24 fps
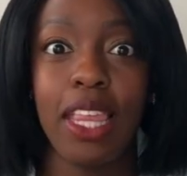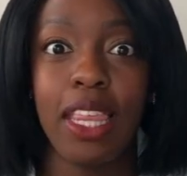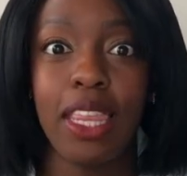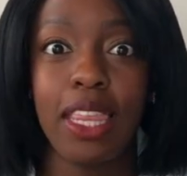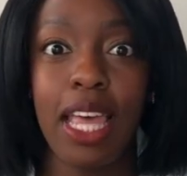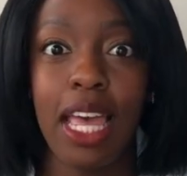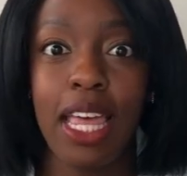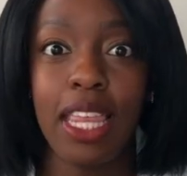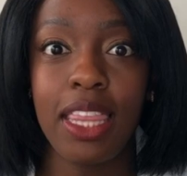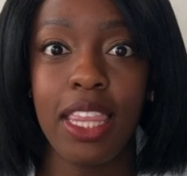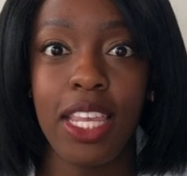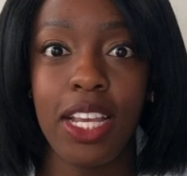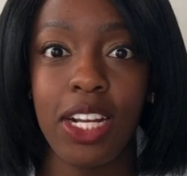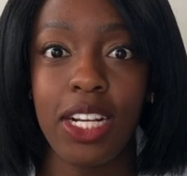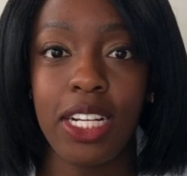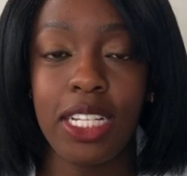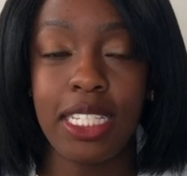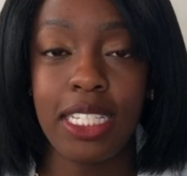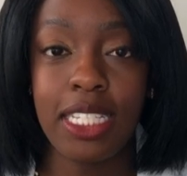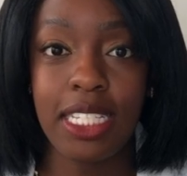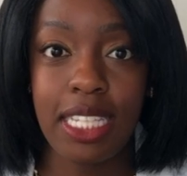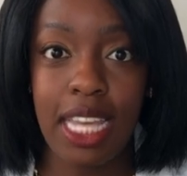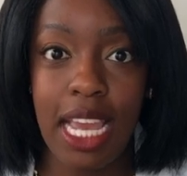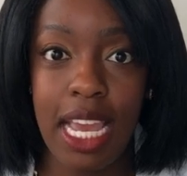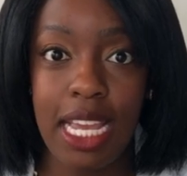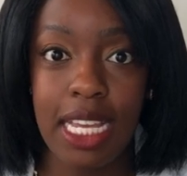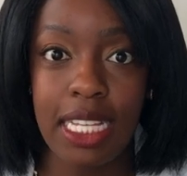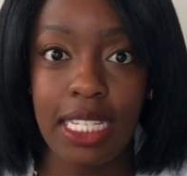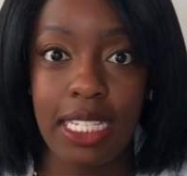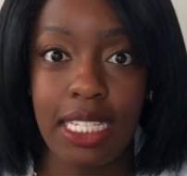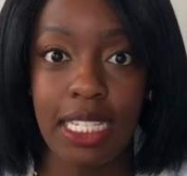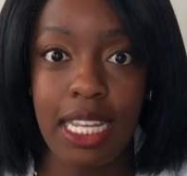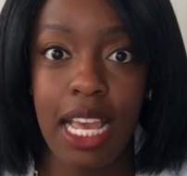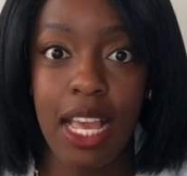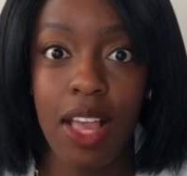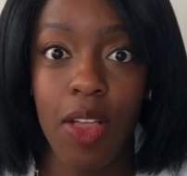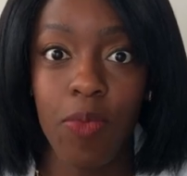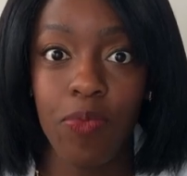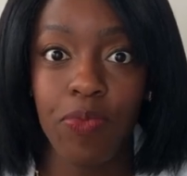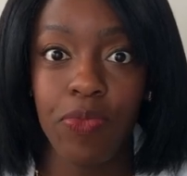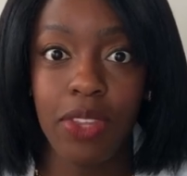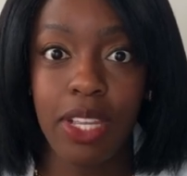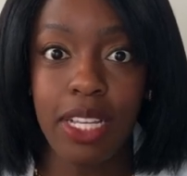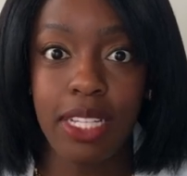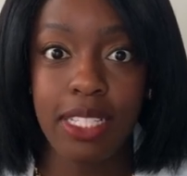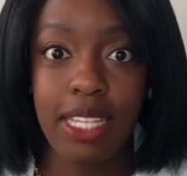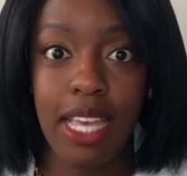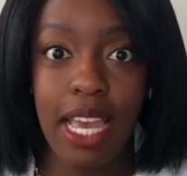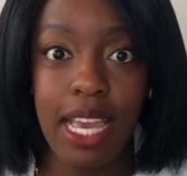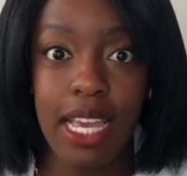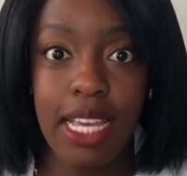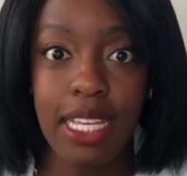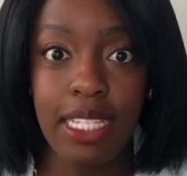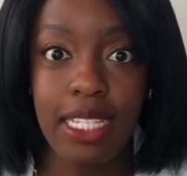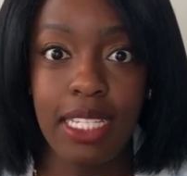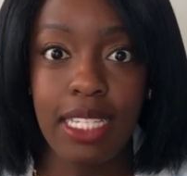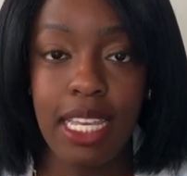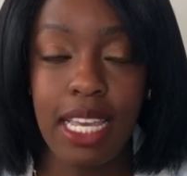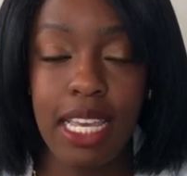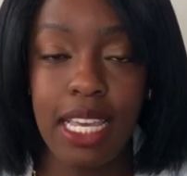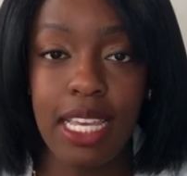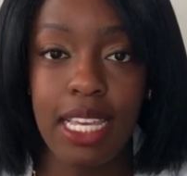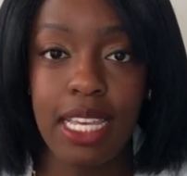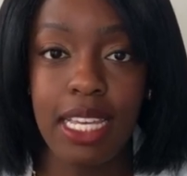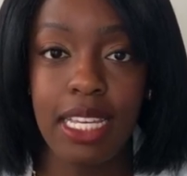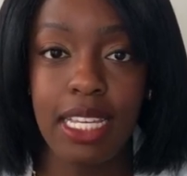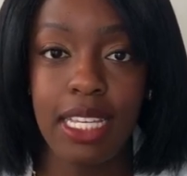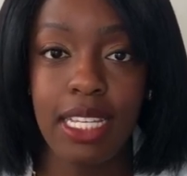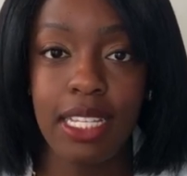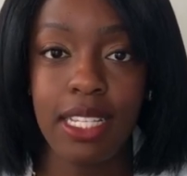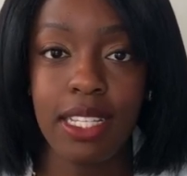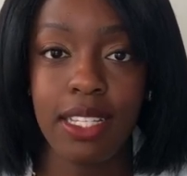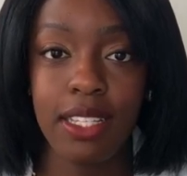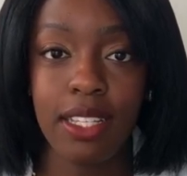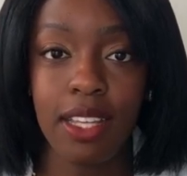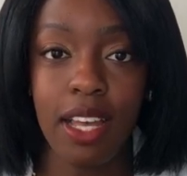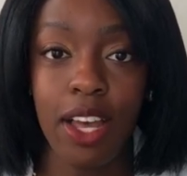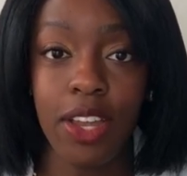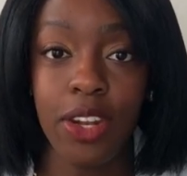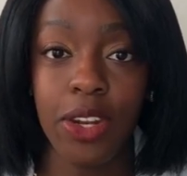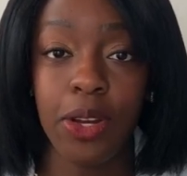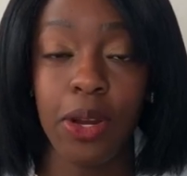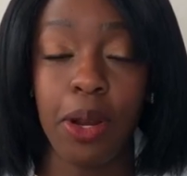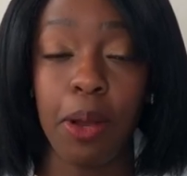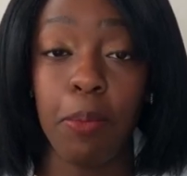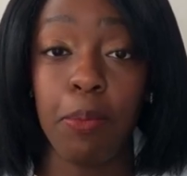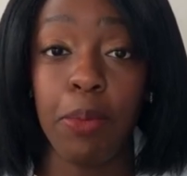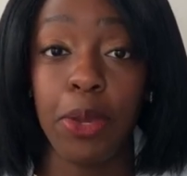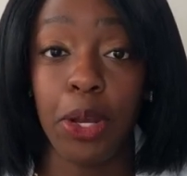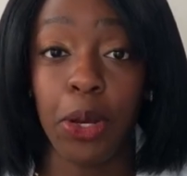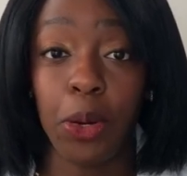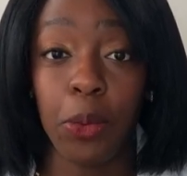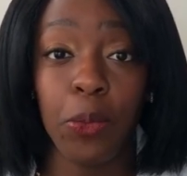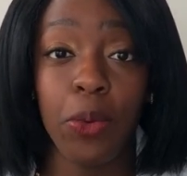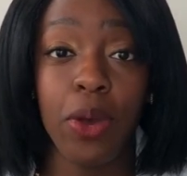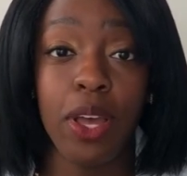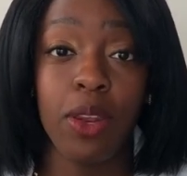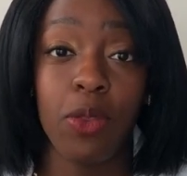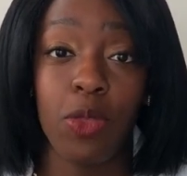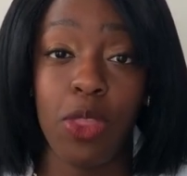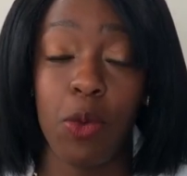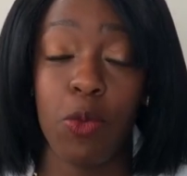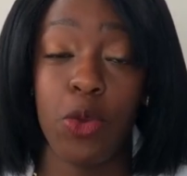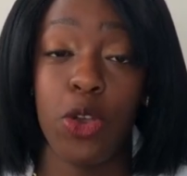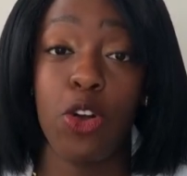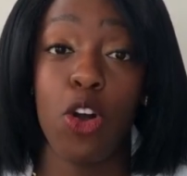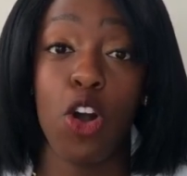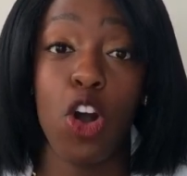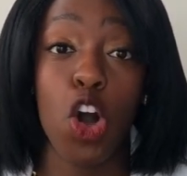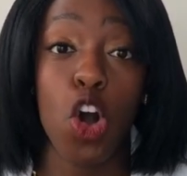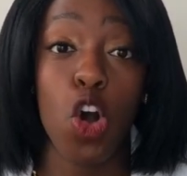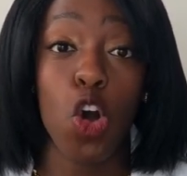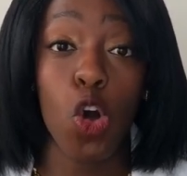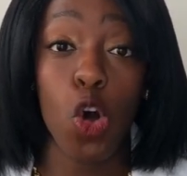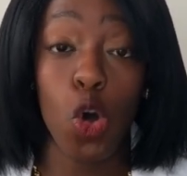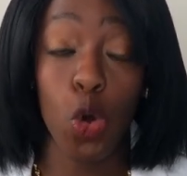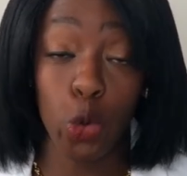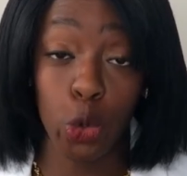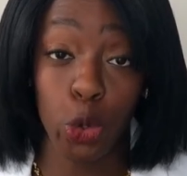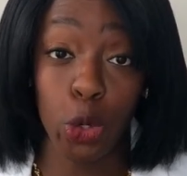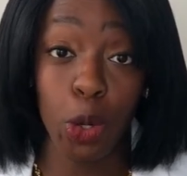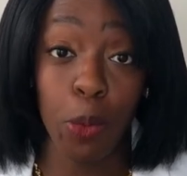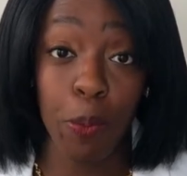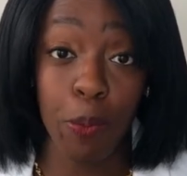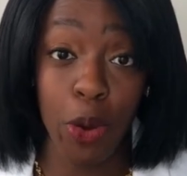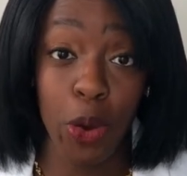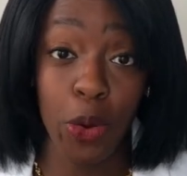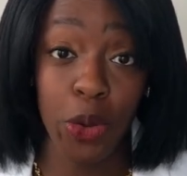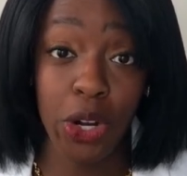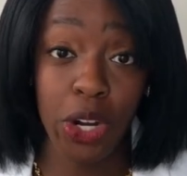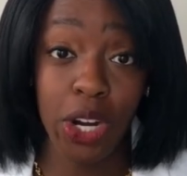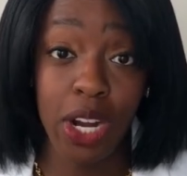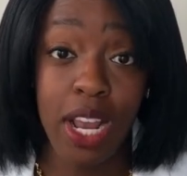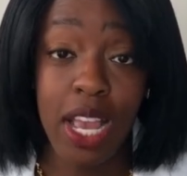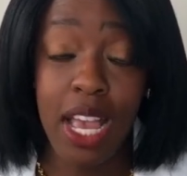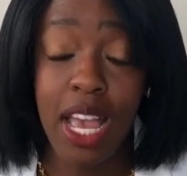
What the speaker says: Then there is taste. Taste is under a bigger one that we call oral motor,